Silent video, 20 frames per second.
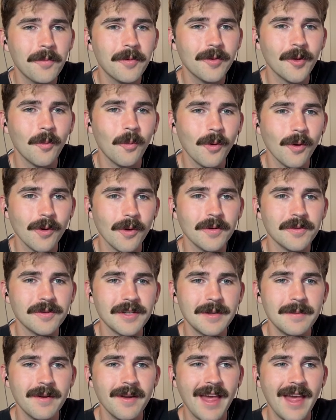the world
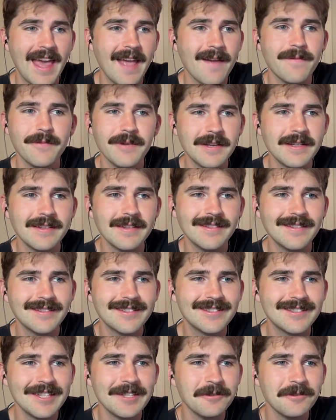in every
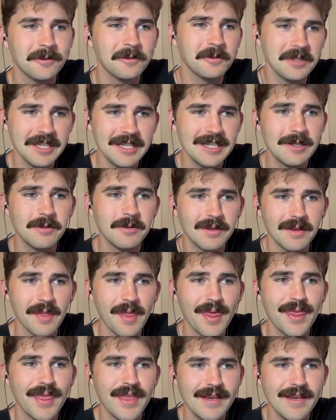single league you
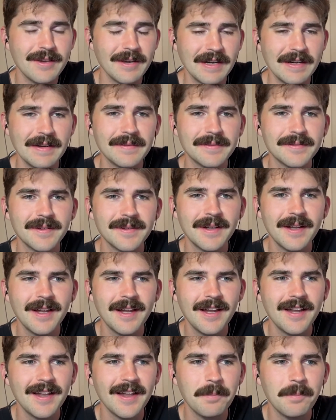can think of.
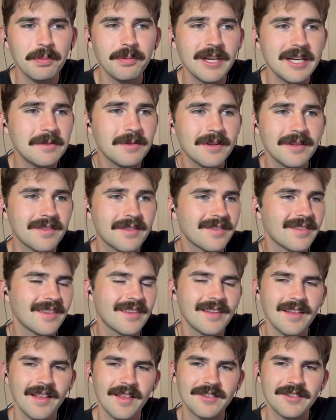Played with
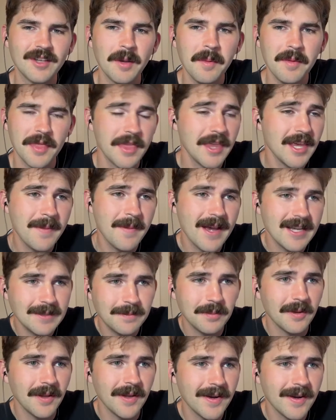some of the
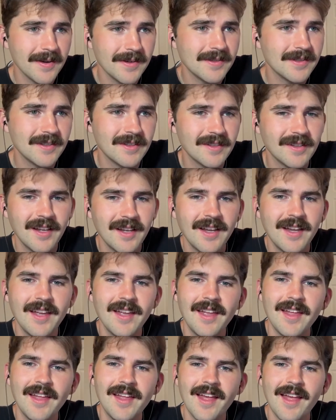best players.
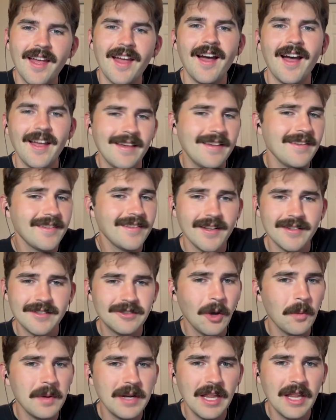He's got
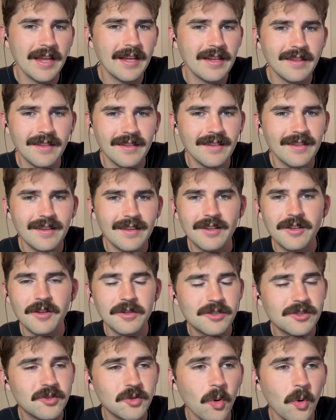so many
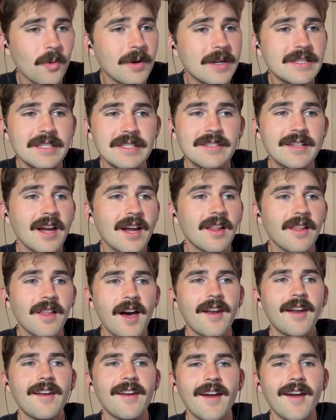good stories. He's got a
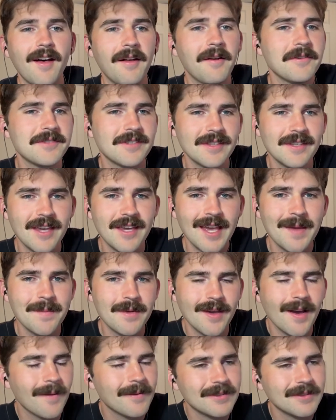lot of knowledge of the game.
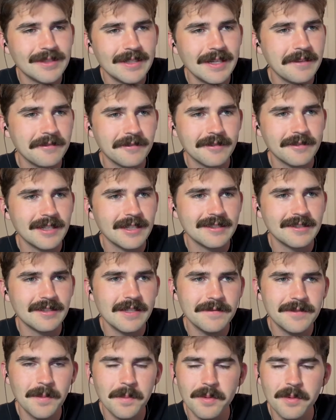He obviously has
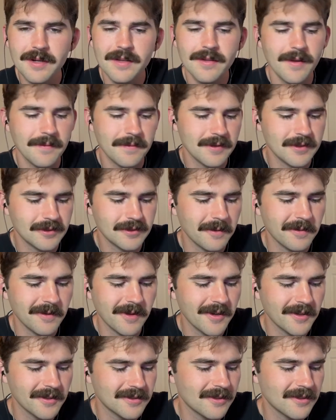lived and breathed it for so
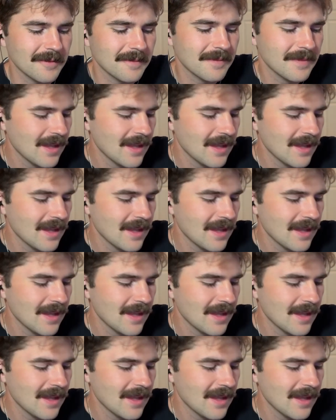long. So